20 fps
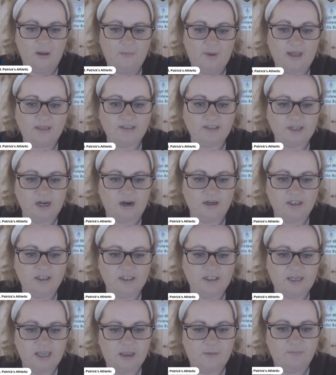Pat started
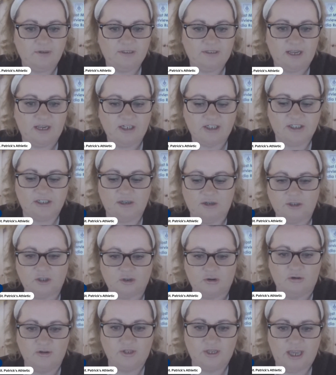to gain possession and
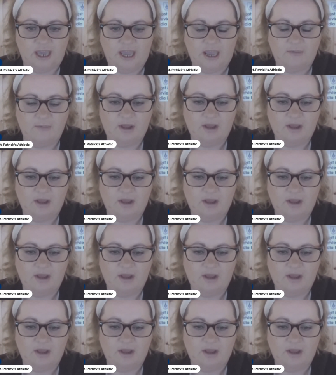control the game.